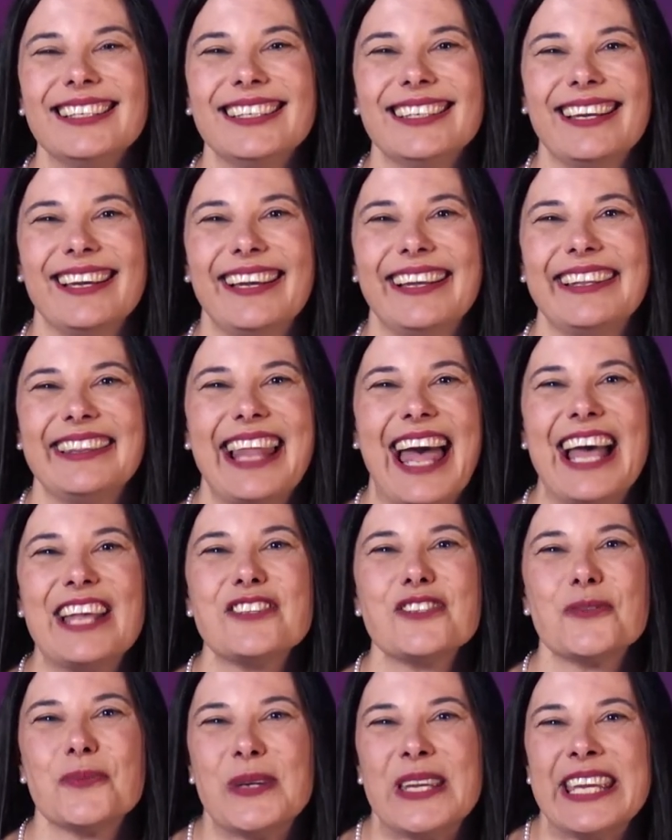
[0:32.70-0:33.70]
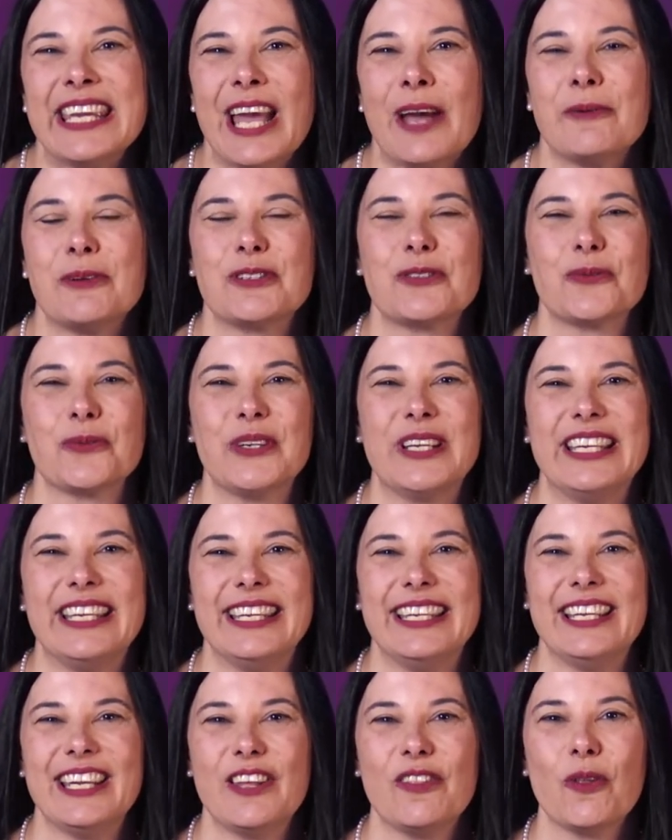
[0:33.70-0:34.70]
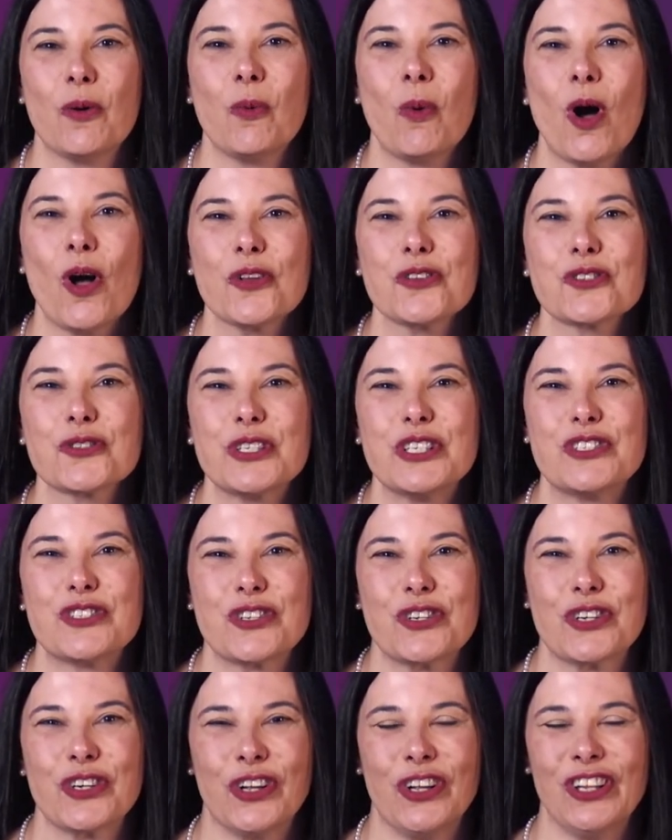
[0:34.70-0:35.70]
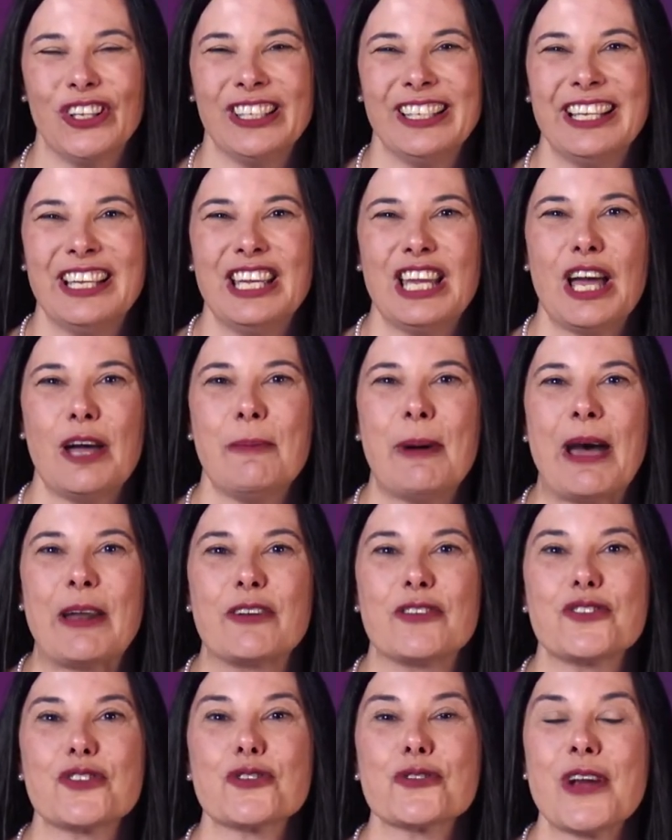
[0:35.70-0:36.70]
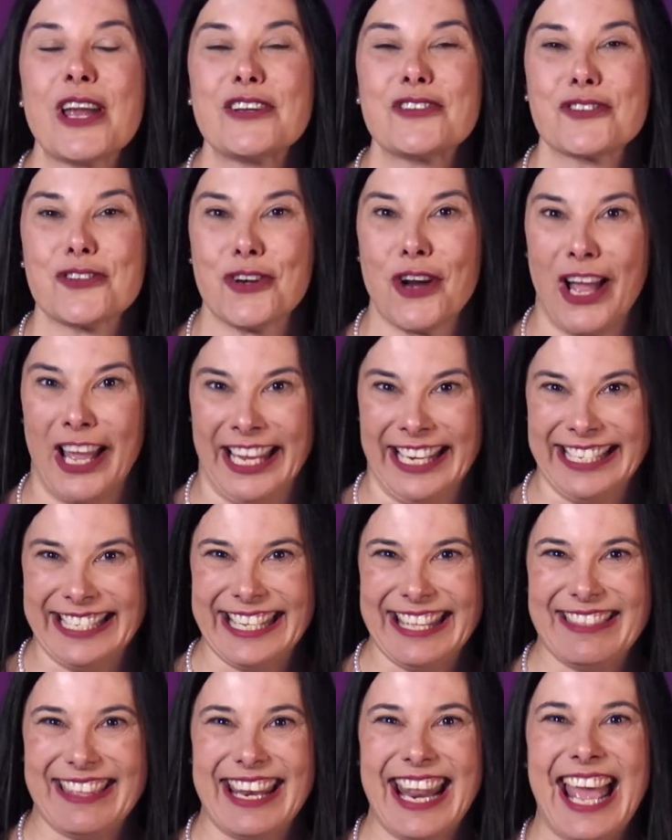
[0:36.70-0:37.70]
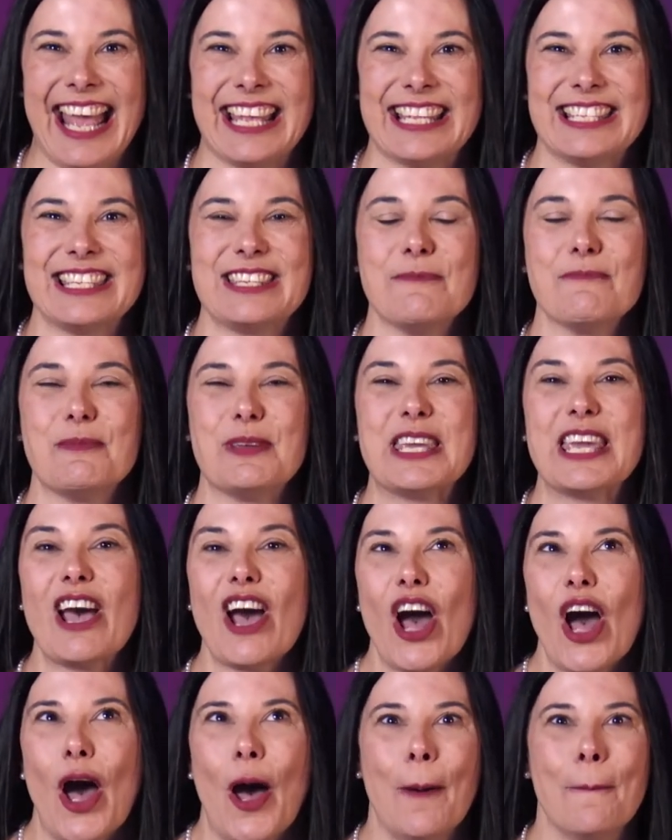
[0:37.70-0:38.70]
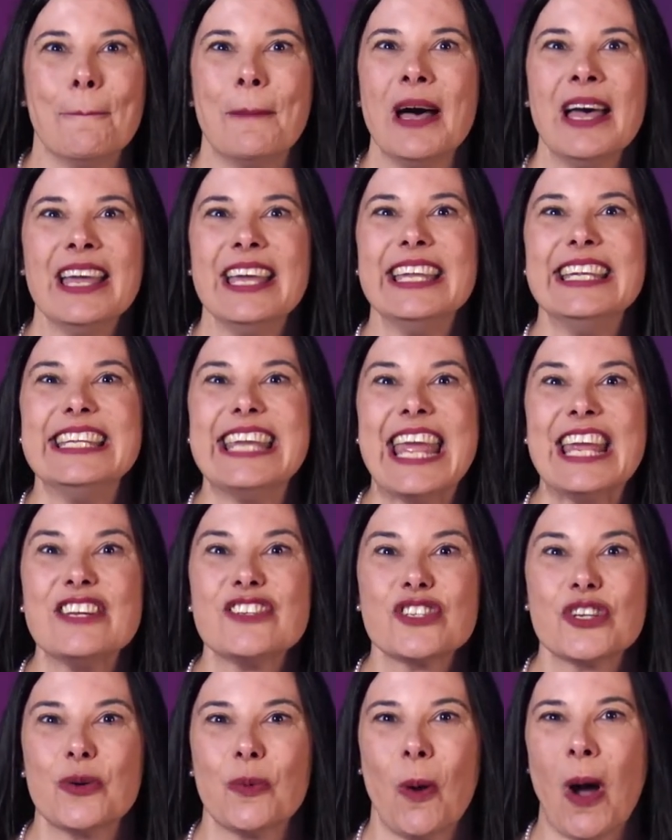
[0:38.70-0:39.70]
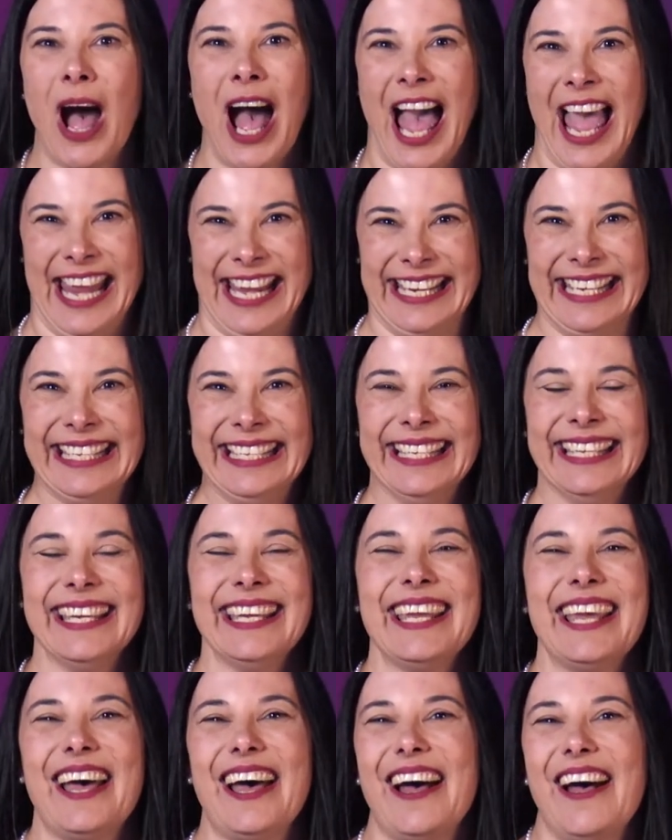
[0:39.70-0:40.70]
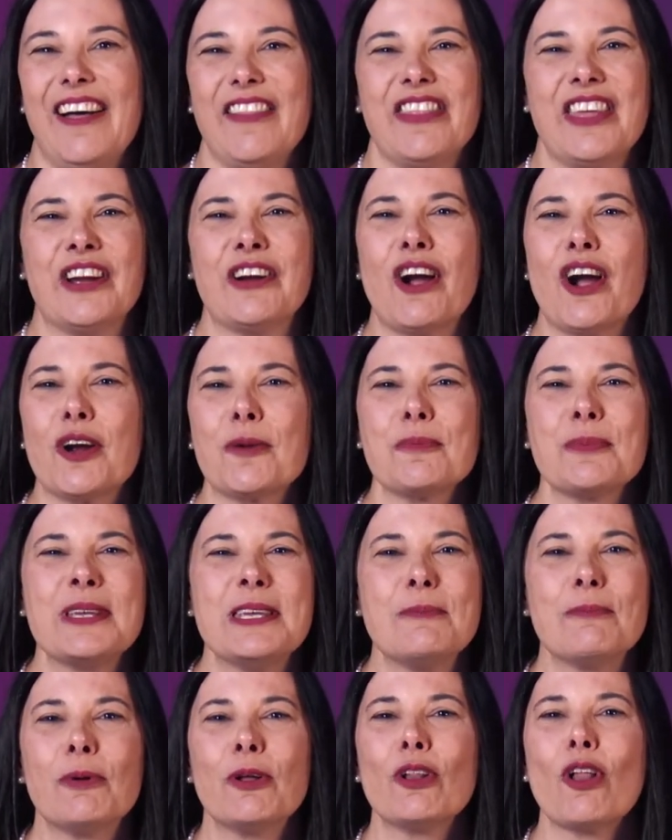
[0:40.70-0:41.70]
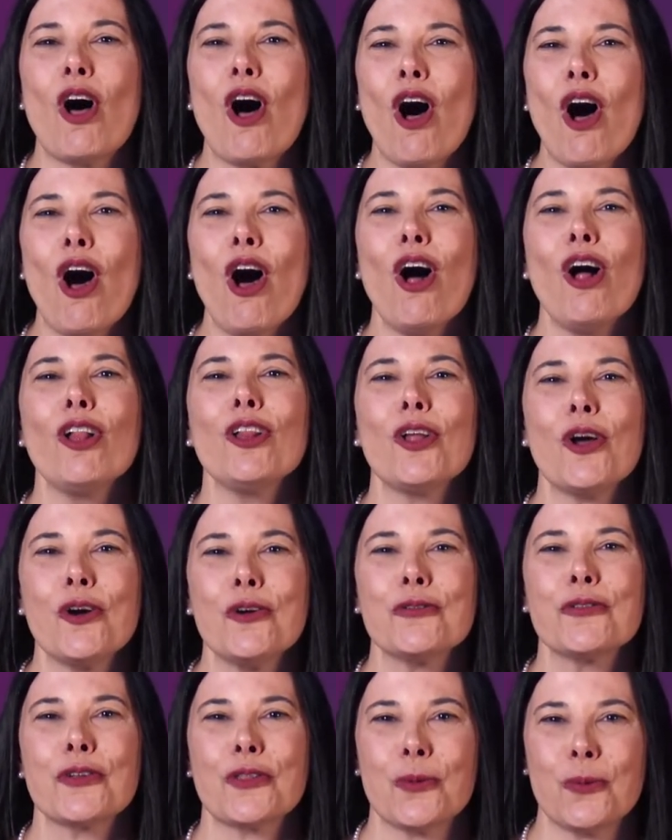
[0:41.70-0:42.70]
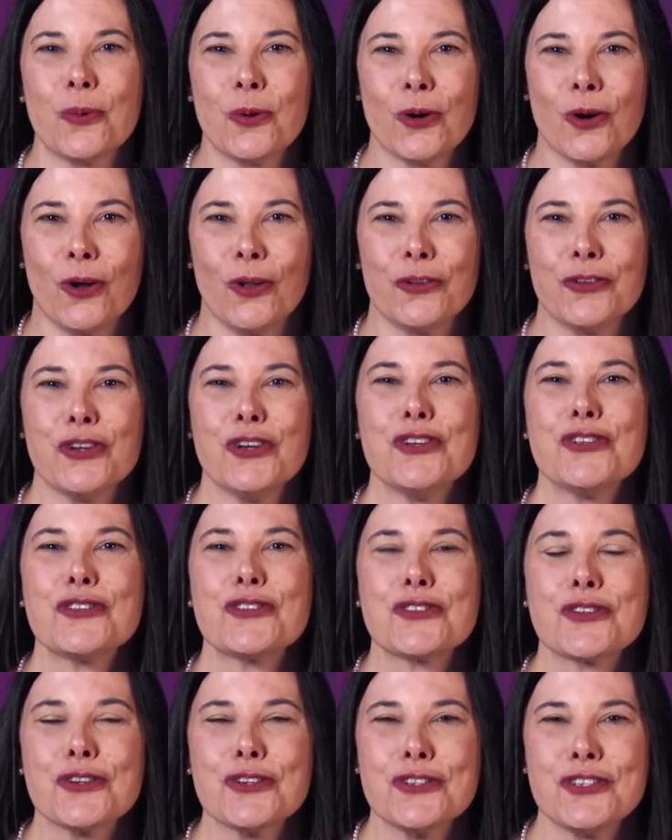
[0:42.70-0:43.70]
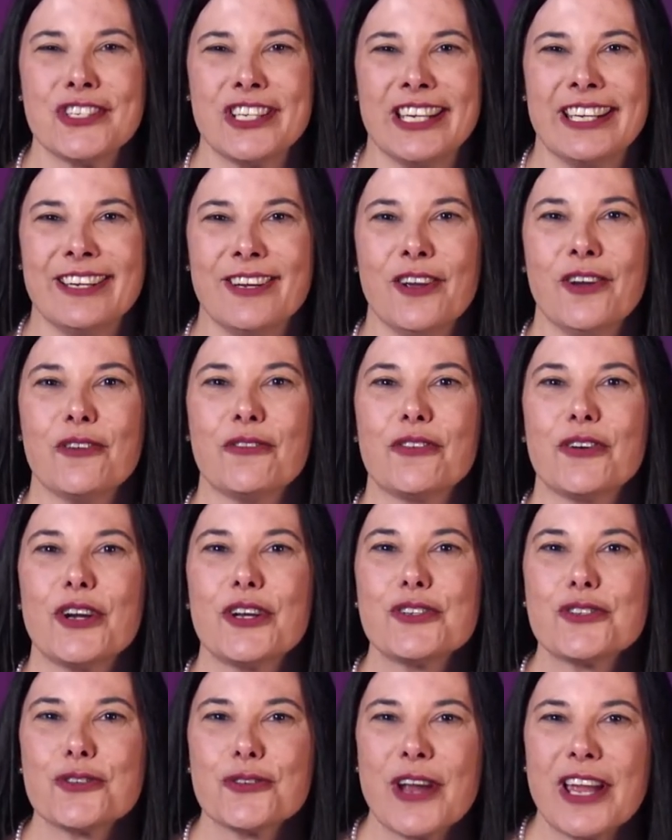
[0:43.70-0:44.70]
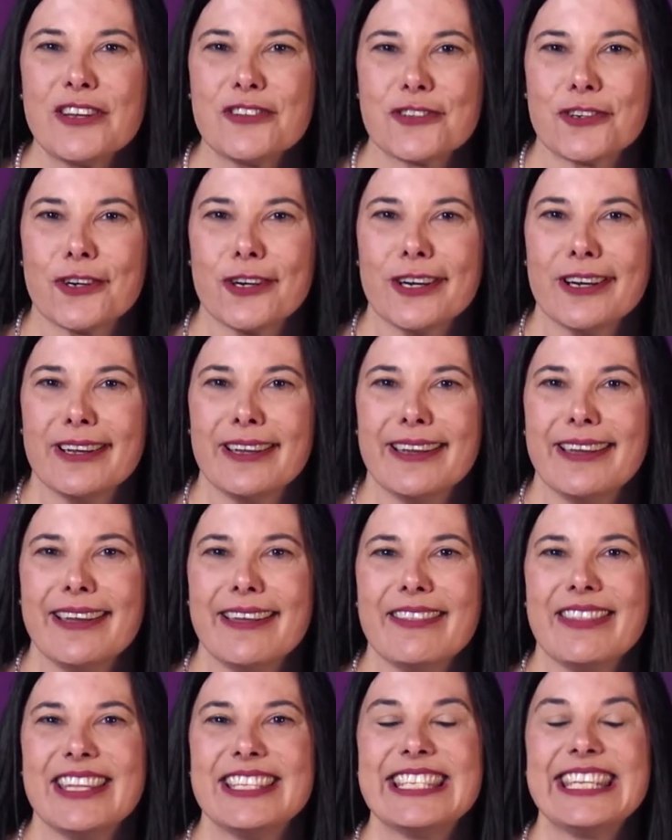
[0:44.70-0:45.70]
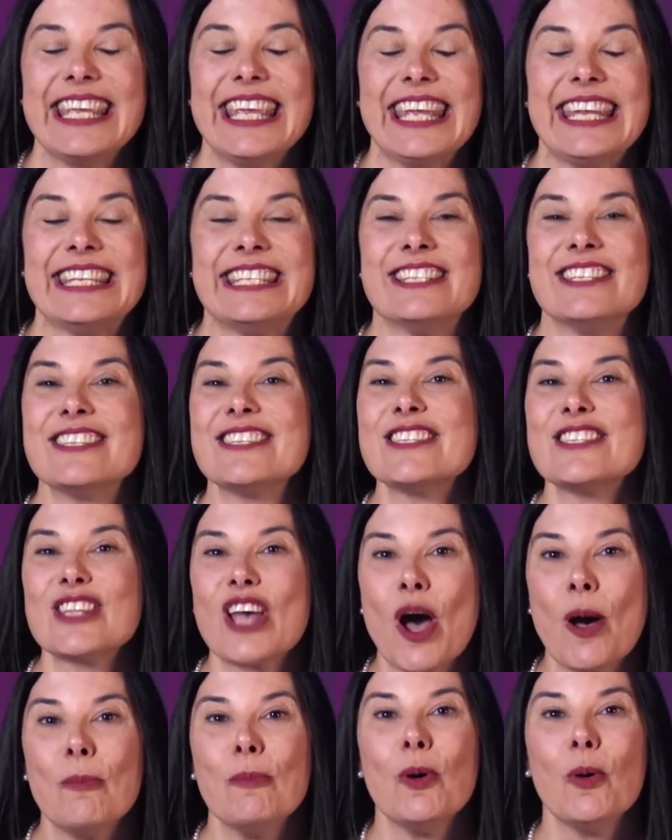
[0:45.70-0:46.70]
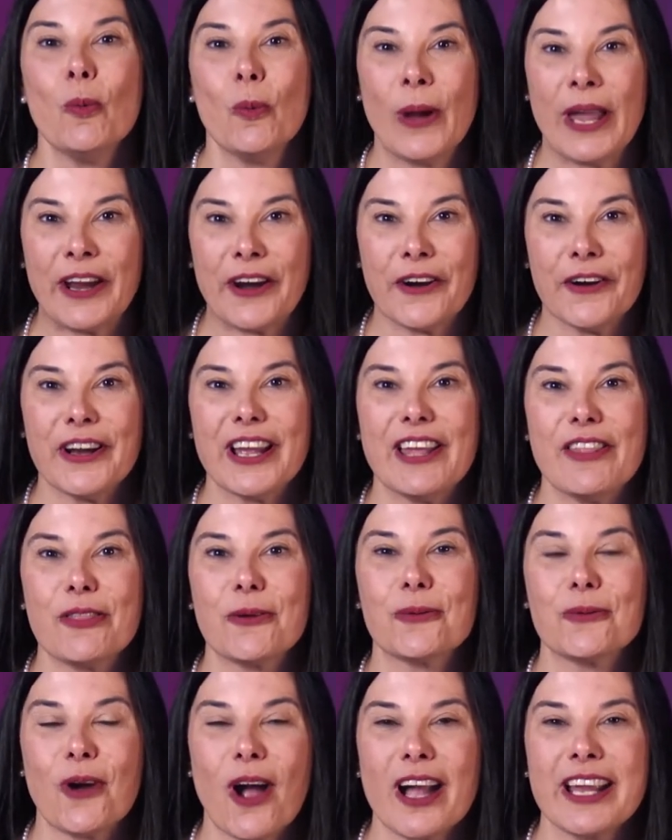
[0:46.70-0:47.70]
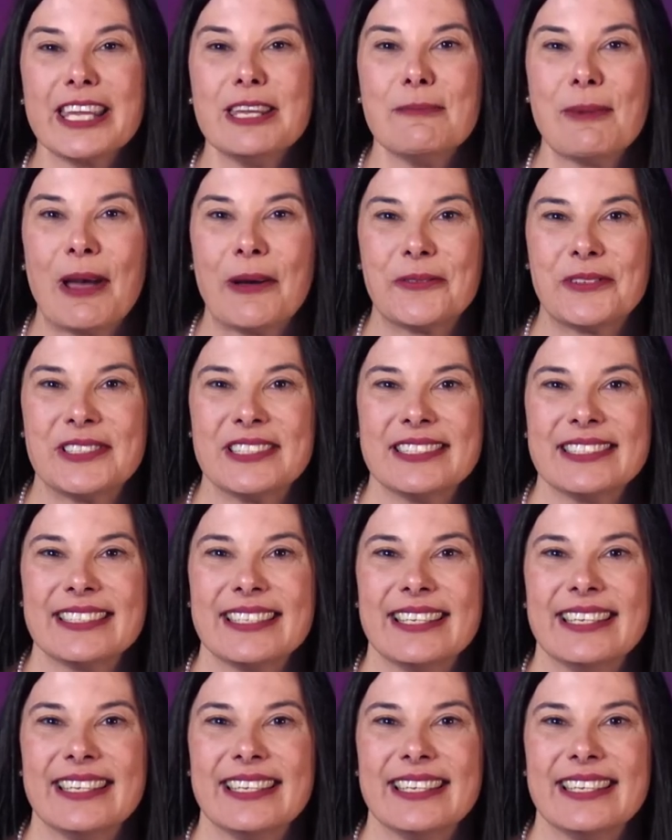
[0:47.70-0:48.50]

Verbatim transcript: Uh, last week, I was reading in the Wall Street Journal about a treasure hunt that has become nationwide. Uh, there are people all over the world searching for a treasure that's hidden somewhere in the Rocky Mountains.